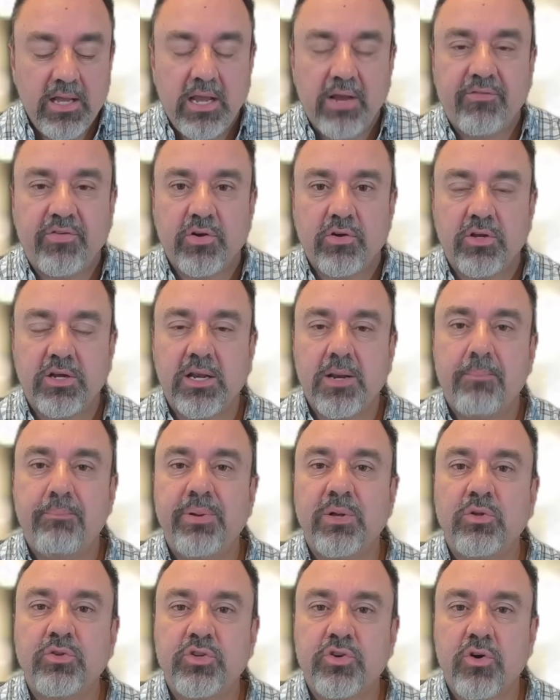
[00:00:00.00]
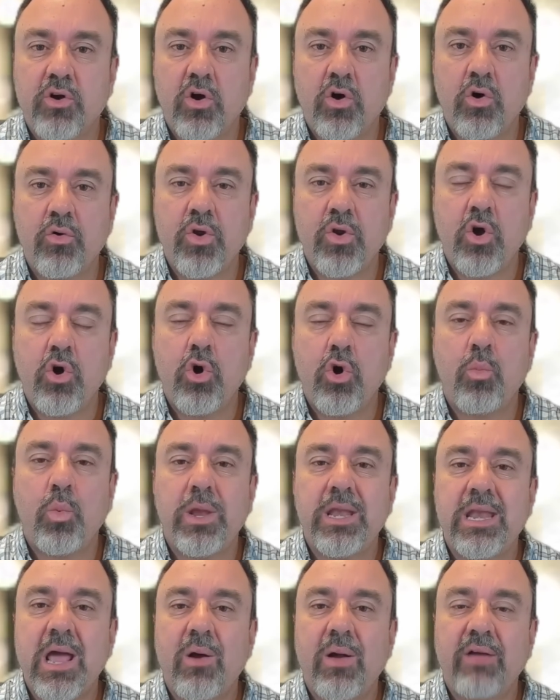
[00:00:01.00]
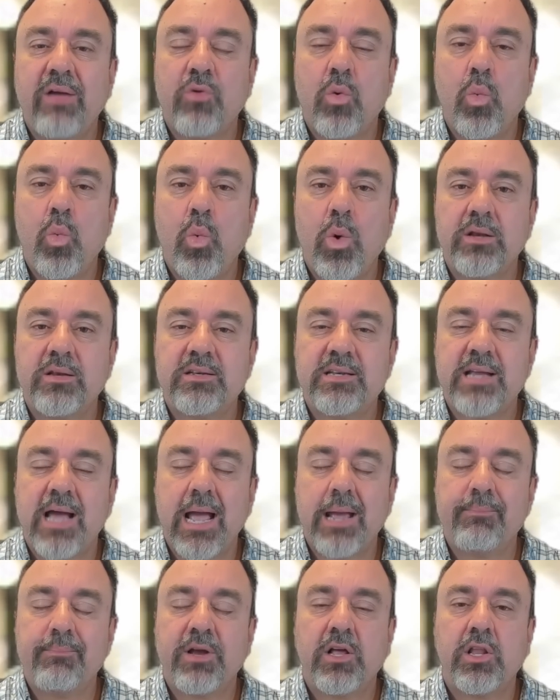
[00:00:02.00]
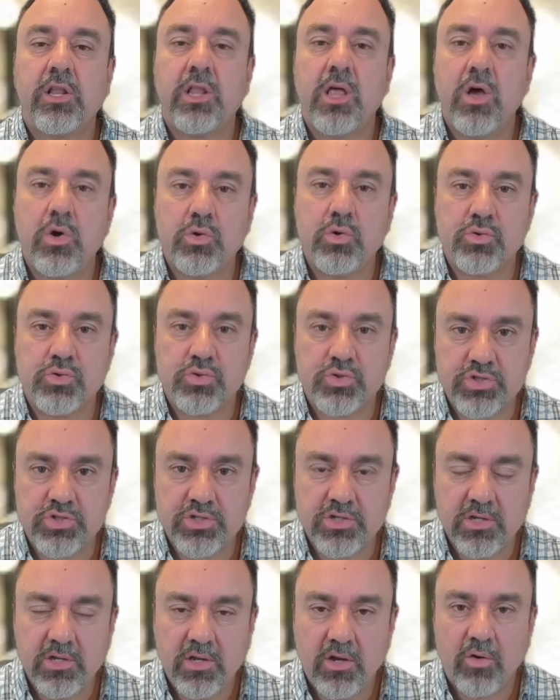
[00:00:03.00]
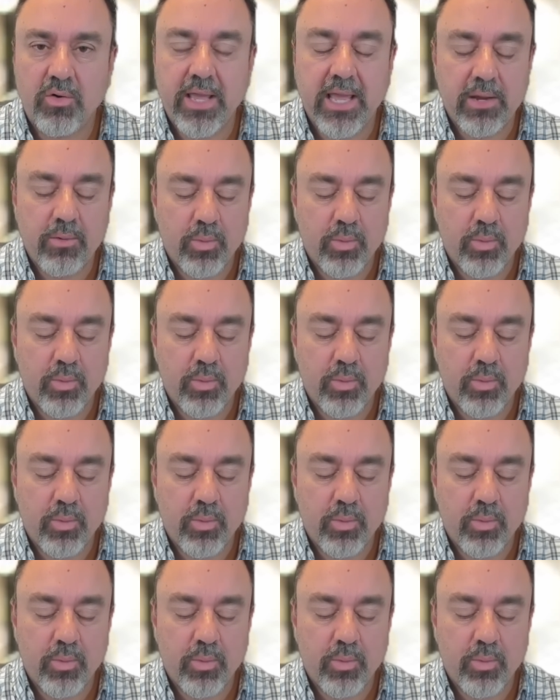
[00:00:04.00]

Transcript: If you're looking to build your own home, we now have a one-time close Okay,